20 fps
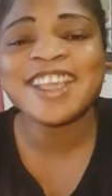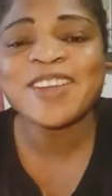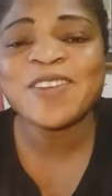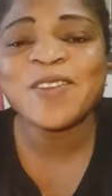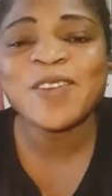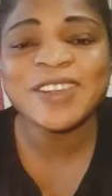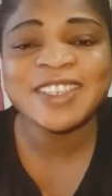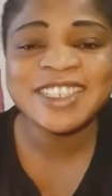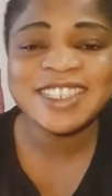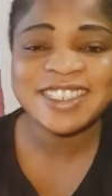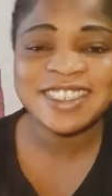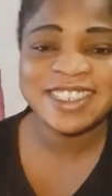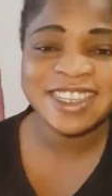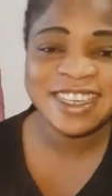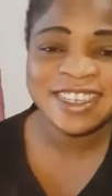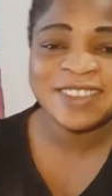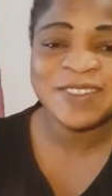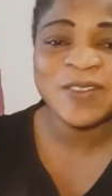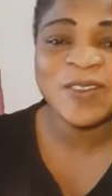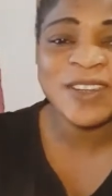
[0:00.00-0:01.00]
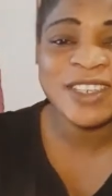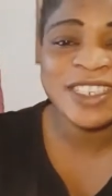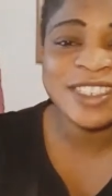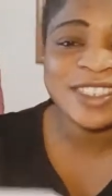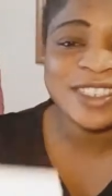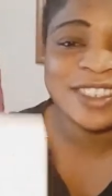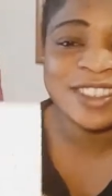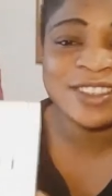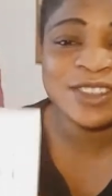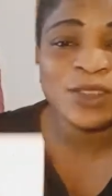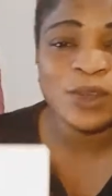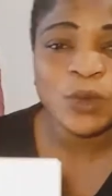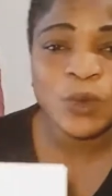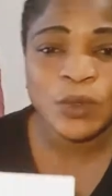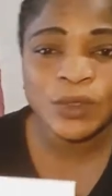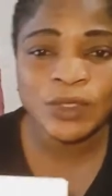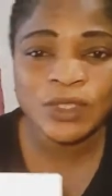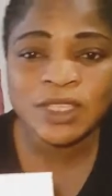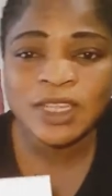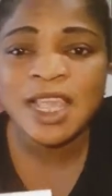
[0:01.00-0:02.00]
what is it, what is this
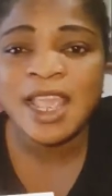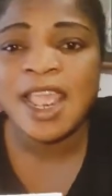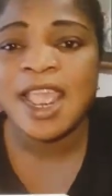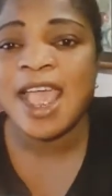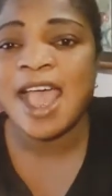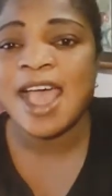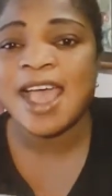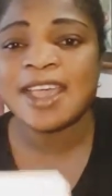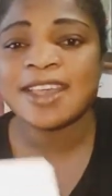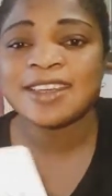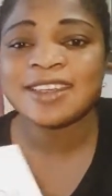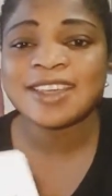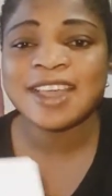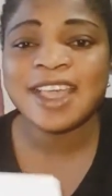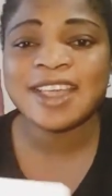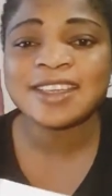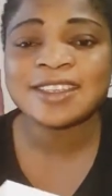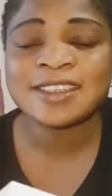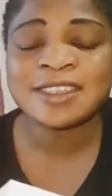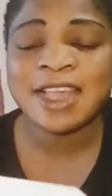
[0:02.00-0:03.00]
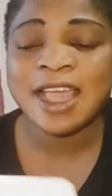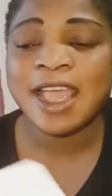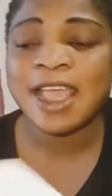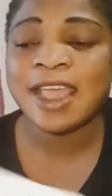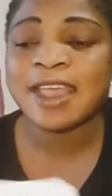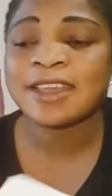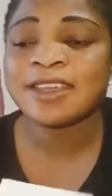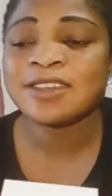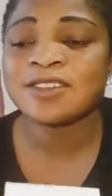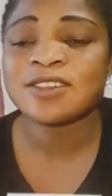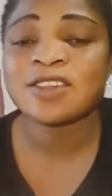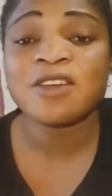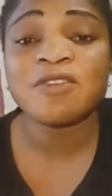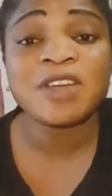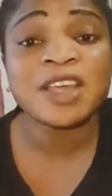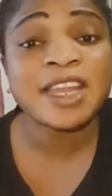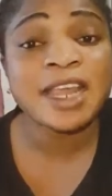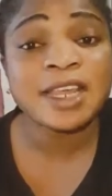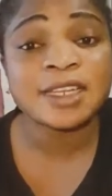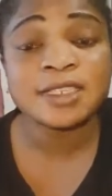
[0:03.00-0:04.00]
loss, and I
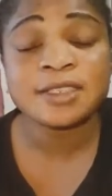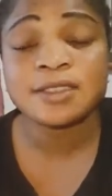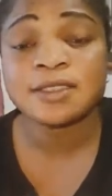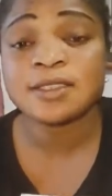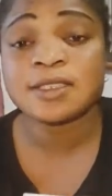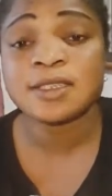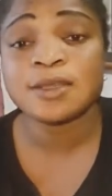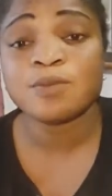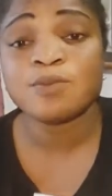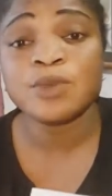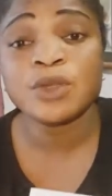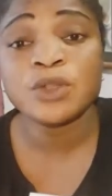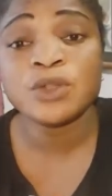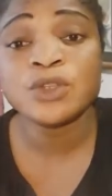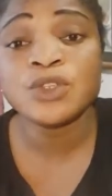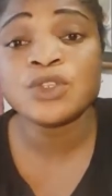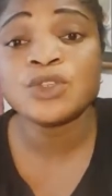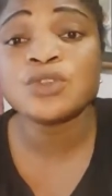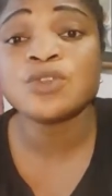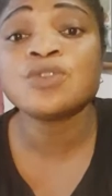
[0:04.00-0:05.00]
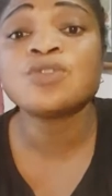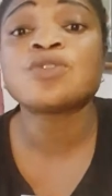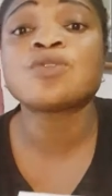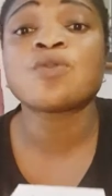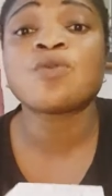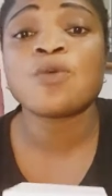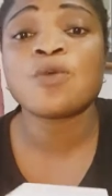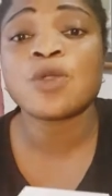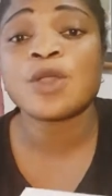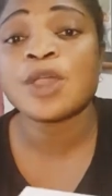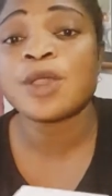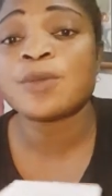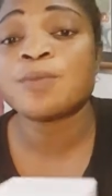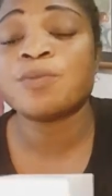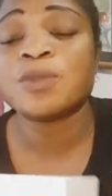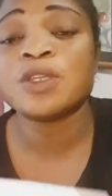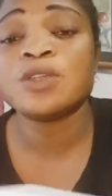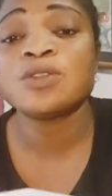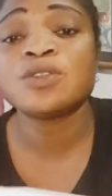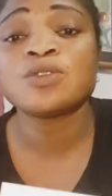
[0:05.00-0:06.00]
discovered that it's a
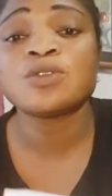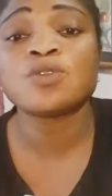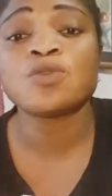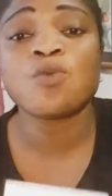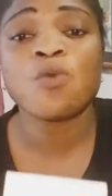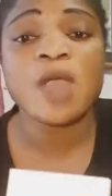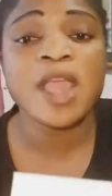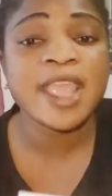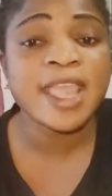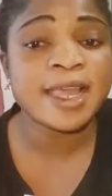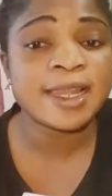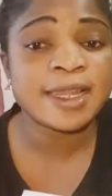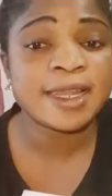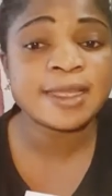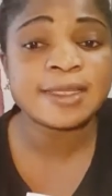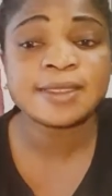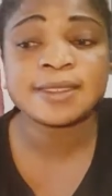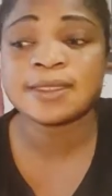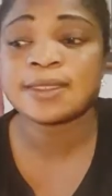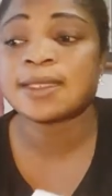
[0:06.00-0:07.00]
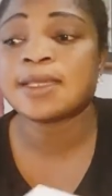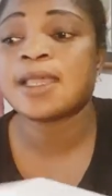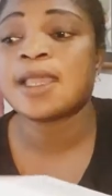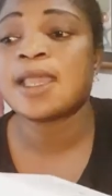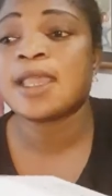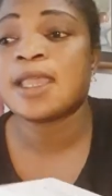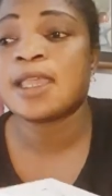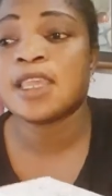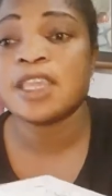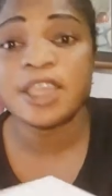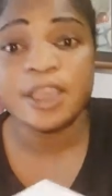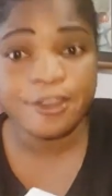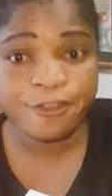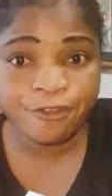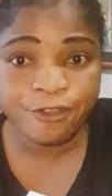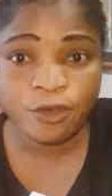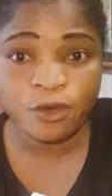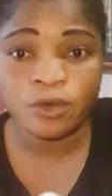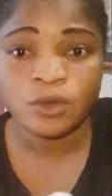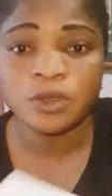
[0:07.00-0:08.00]
Bluetooth wireless
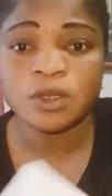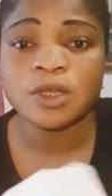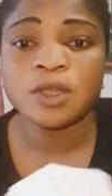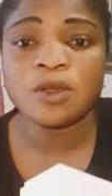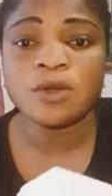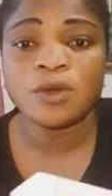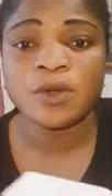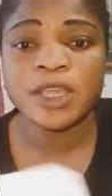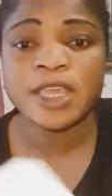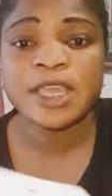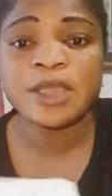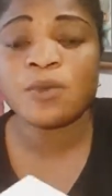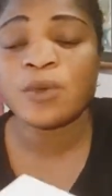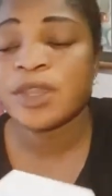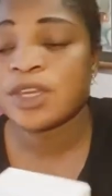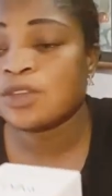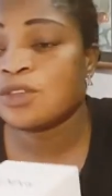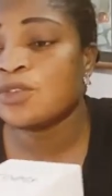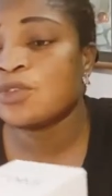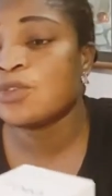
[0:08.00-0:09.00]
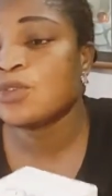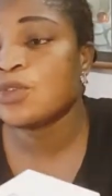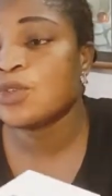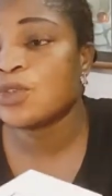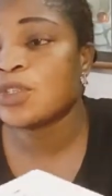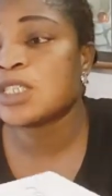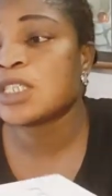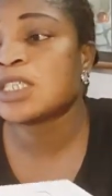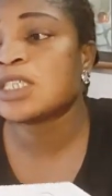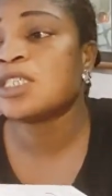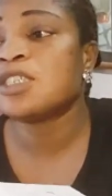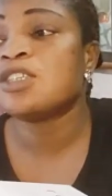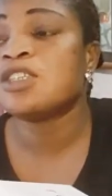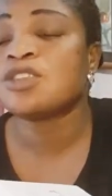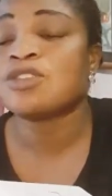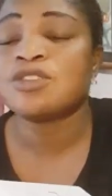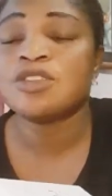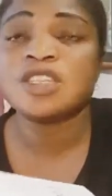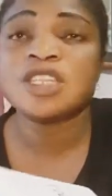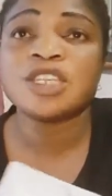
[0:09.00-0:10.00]
earphone. Okay, when you use it,
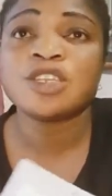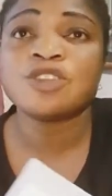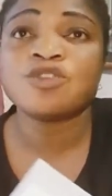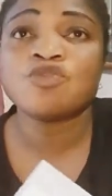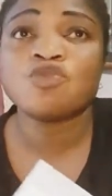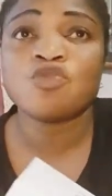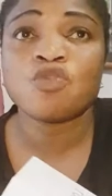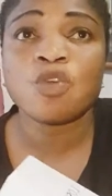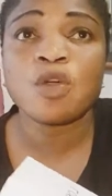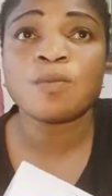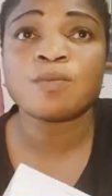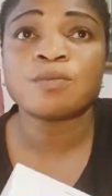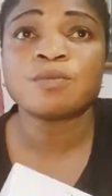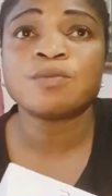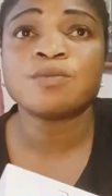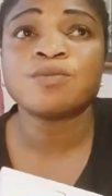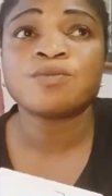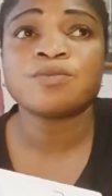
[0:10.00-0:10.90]
the drum,